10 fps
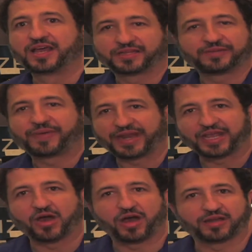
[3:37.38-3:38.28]

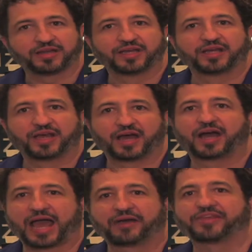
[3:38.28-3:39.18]
depending on
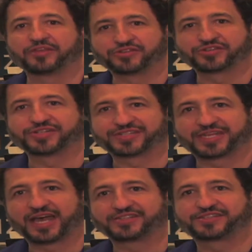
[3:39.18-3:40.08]
how the user
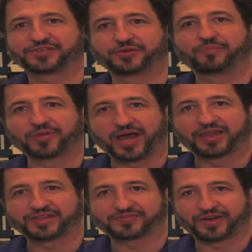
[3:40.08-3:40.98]
decides to apply
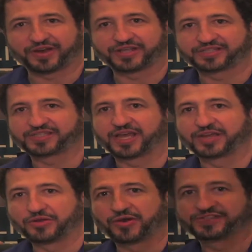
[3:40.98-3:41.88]
these various
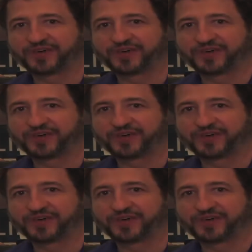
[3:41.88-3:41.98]
noise